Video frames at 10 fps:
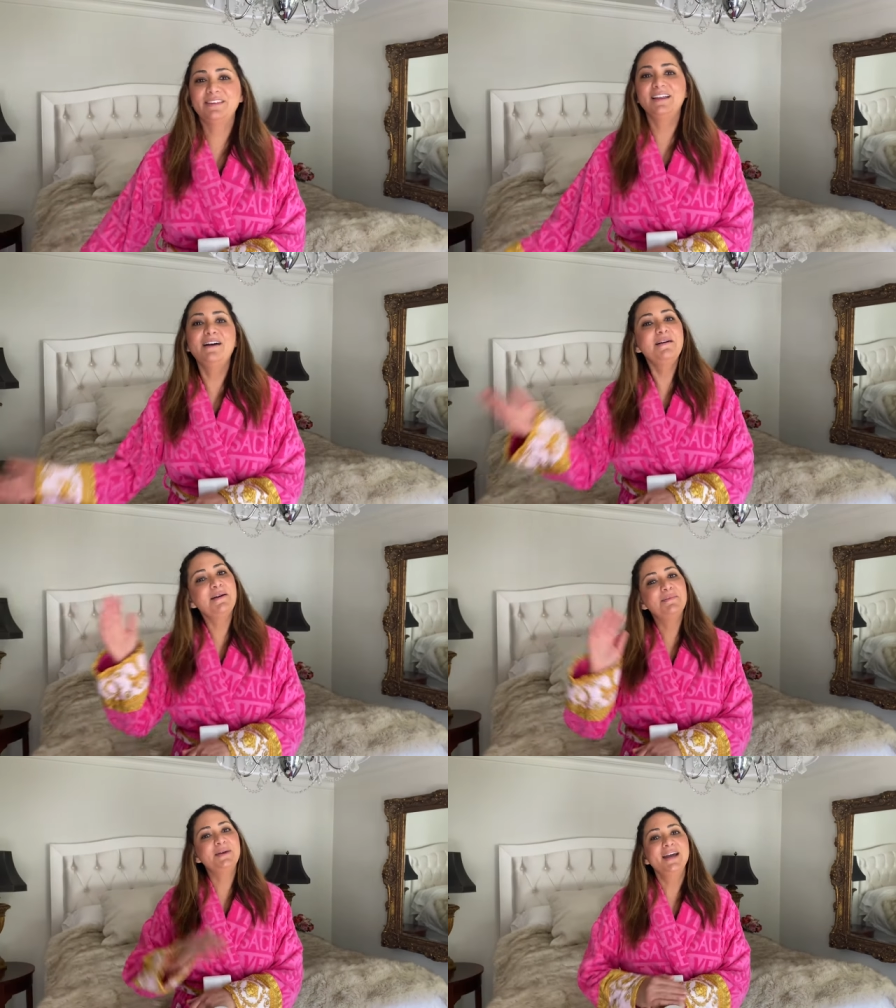
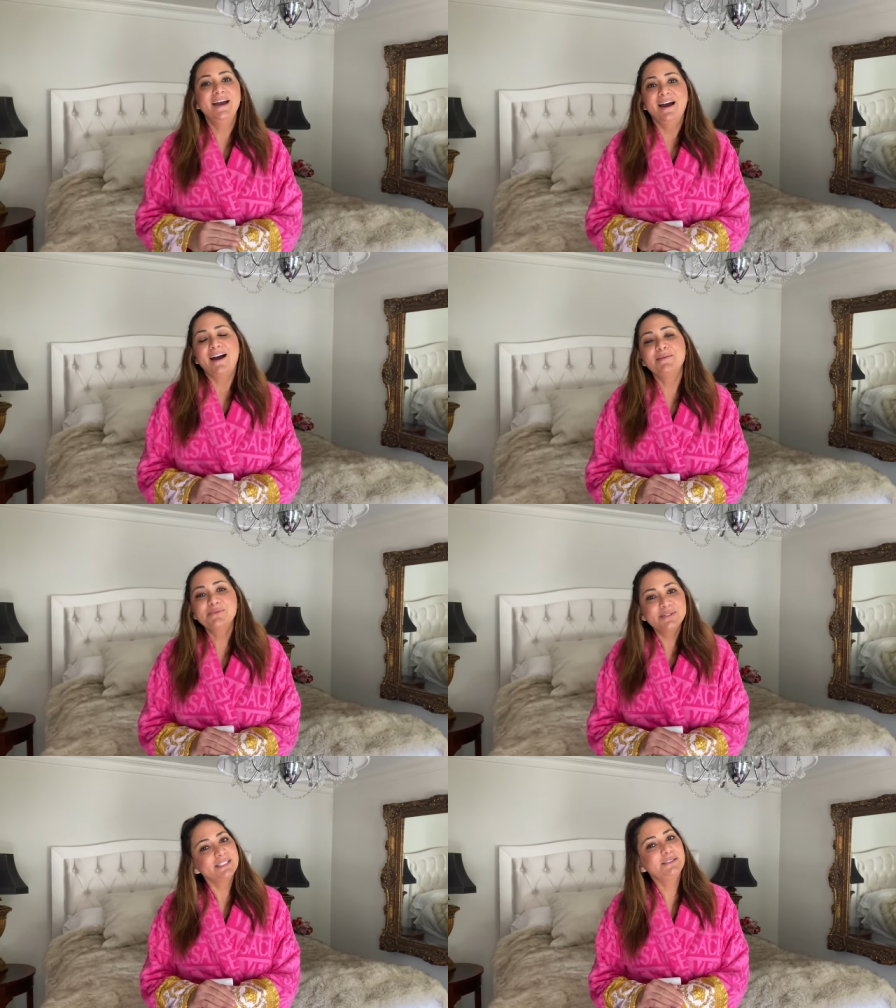Um, I'm
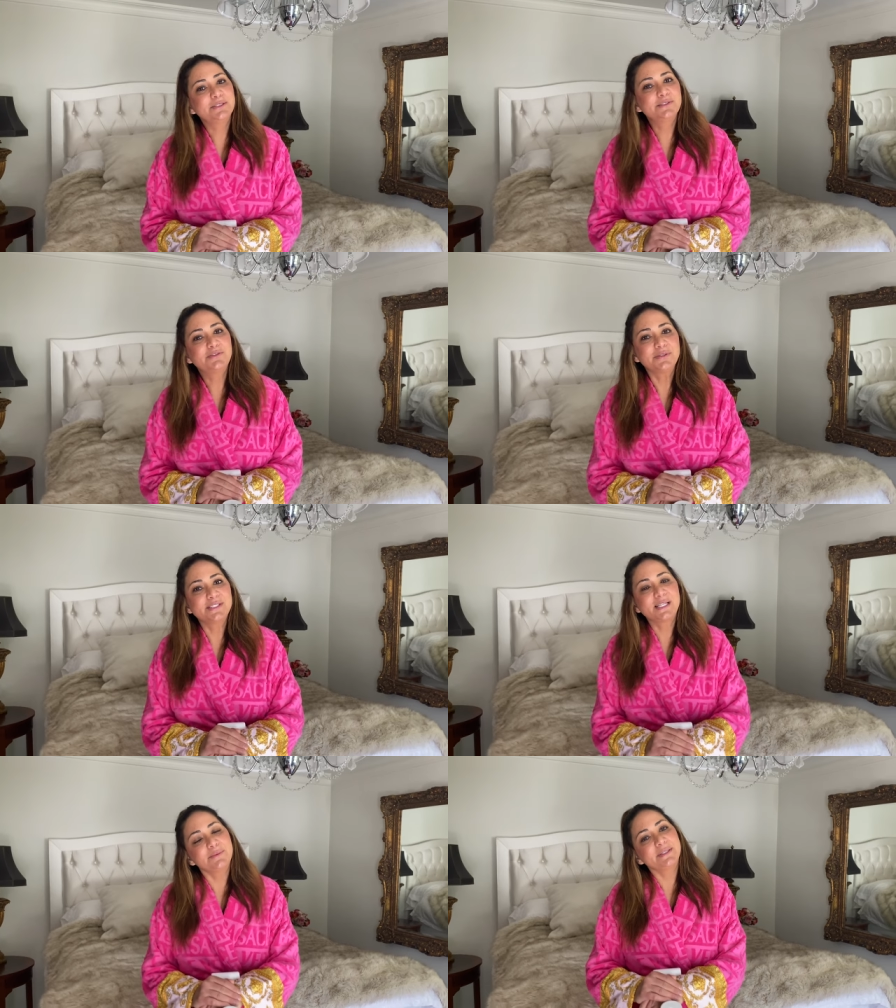really looking forward to
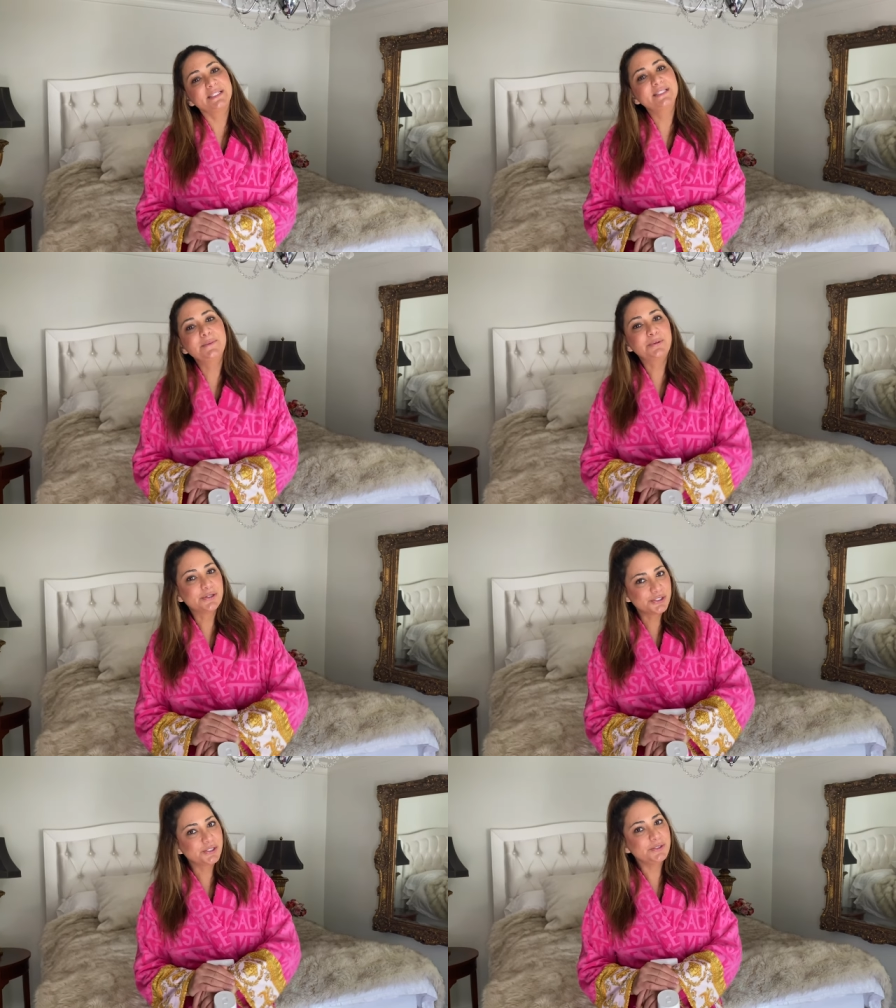celebrating the
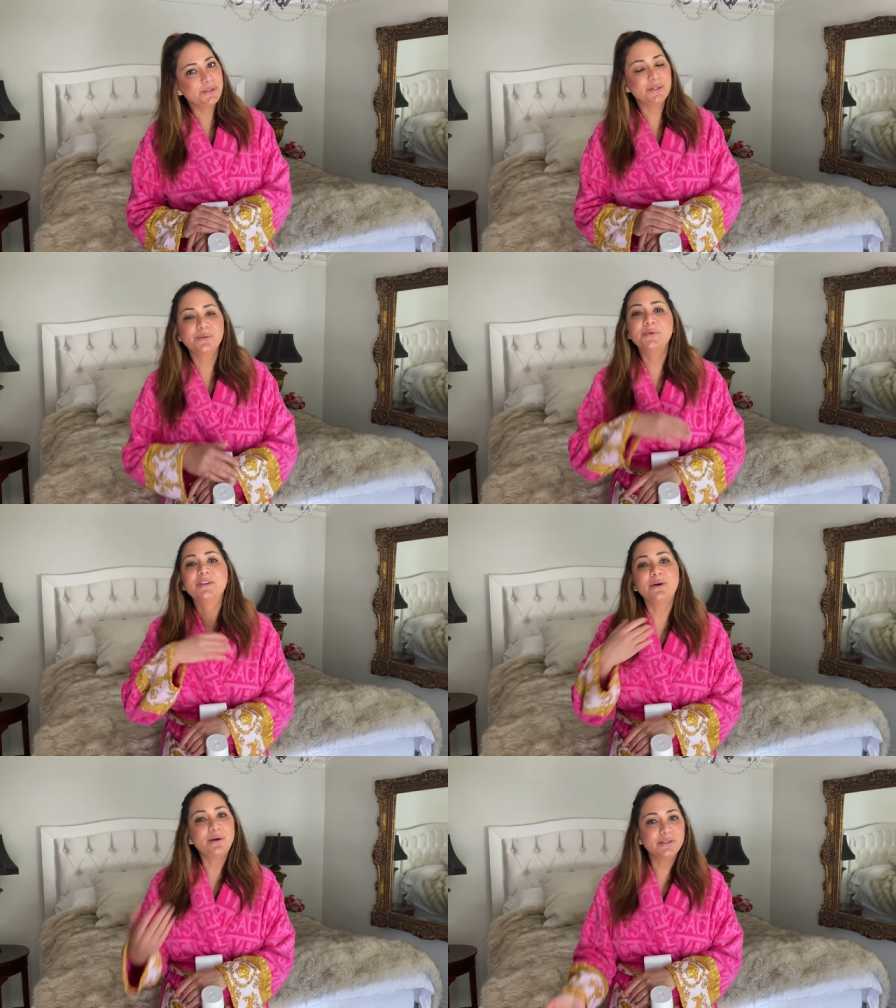Persian New Year with
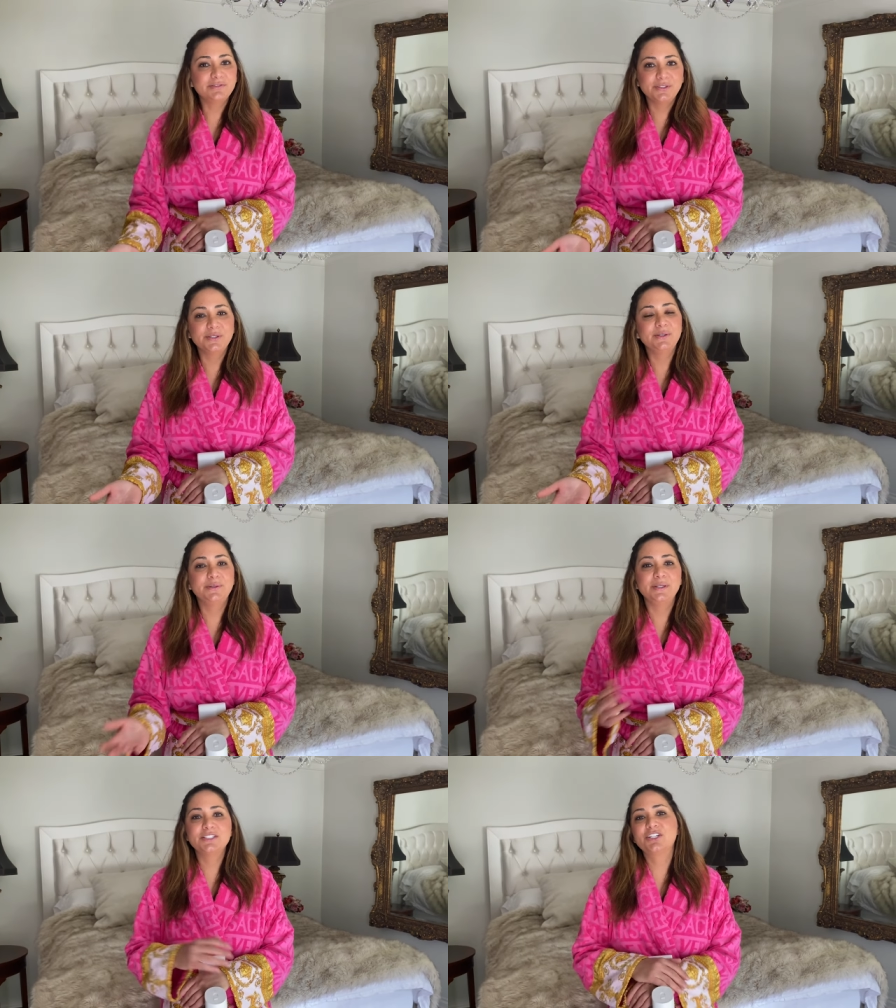all of
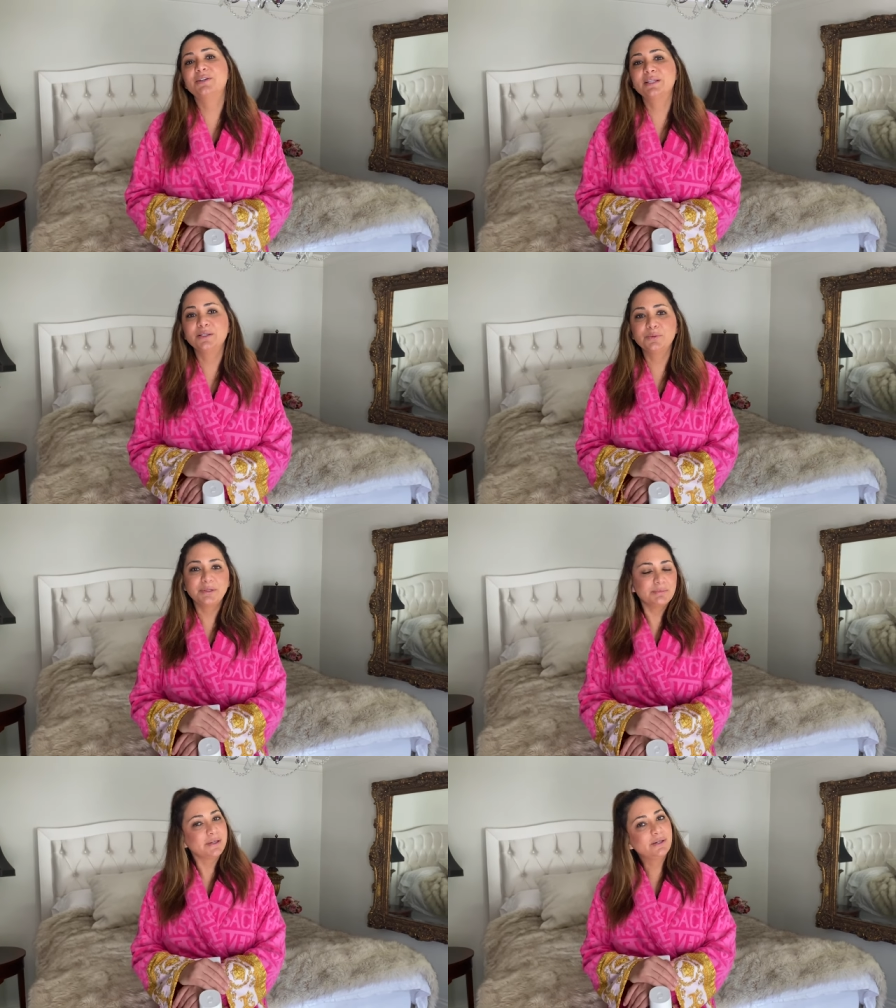you and sharing a little bit
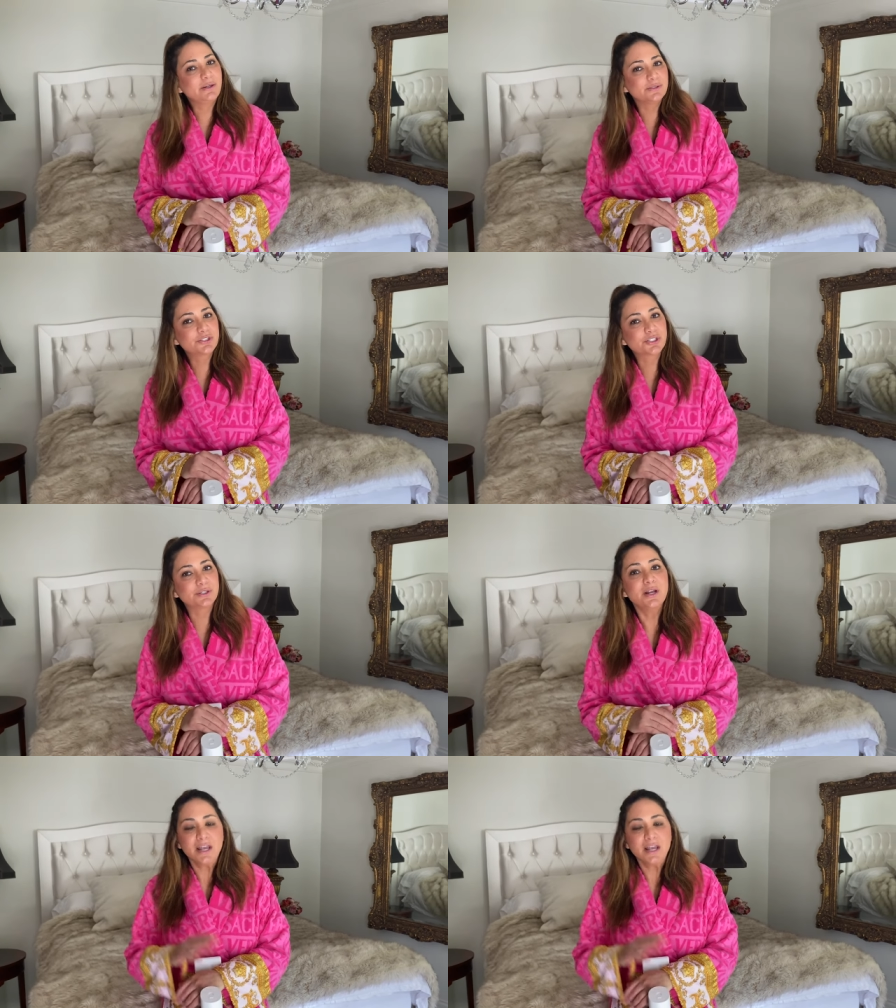of my culture.